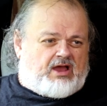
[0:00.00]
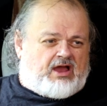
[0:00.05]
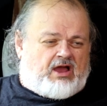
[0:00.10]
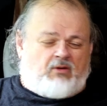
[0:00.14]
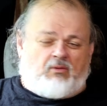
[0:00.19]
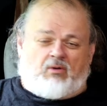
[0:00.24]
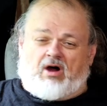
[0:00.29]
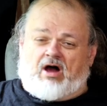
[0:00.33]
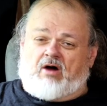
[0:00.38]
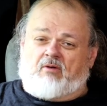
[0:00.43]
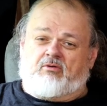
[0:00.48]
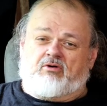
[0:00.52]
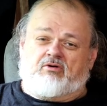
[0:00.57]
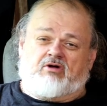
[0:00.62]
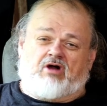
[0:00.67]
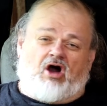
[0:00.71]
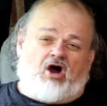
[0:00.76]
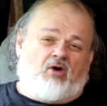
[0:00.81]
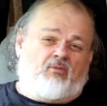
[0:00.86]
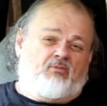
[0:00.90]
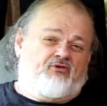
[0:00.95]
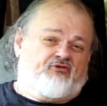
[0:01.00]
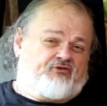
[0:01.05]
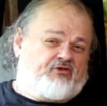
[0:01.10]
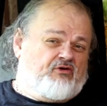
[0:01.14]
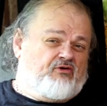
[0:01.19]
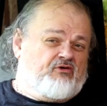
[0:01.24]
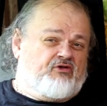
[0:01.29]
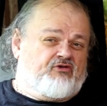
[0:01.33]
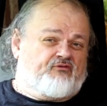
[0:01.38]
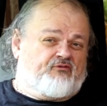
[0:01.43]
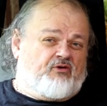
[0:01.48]
I will almost
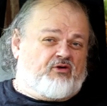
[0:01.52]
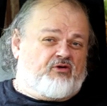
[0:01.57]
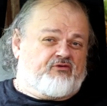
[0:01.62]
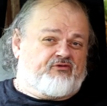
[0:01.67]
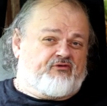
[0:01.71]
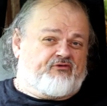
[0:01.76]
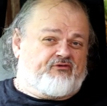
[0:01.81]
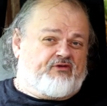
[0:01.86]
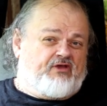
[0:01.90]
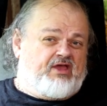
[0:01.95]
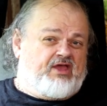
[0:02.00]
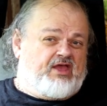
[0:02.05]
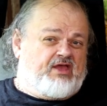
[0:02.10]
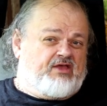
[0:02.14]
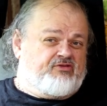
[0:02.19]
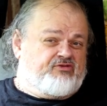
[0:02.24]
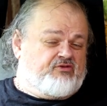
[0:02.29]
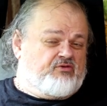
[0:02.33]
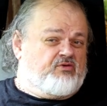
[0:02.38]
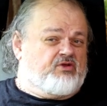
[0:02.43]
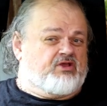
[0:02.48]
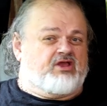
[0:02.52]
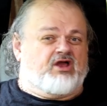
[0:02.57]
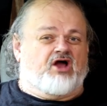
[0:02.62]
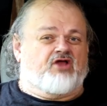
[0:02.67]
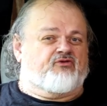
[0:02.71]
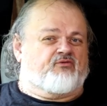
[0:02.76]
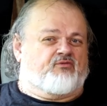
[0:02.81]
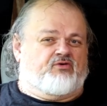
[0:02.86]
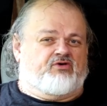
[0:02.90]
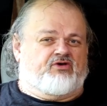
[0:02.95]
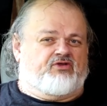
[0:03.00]
go as far as to say doing
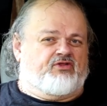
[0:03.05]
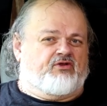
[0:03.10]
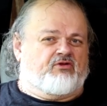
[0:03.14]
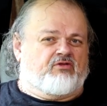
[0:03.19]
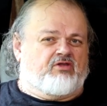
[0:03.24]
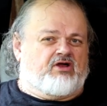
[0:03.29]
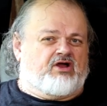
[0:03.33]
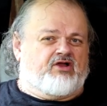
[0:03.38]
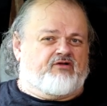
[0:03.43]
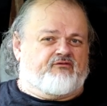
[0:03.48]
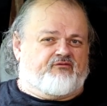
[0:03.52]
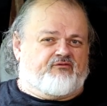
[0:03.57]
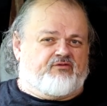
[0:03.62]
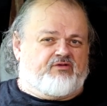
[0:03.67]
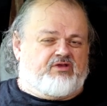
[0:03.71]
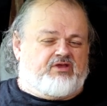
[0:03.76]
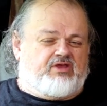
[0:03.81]
God's will in their life.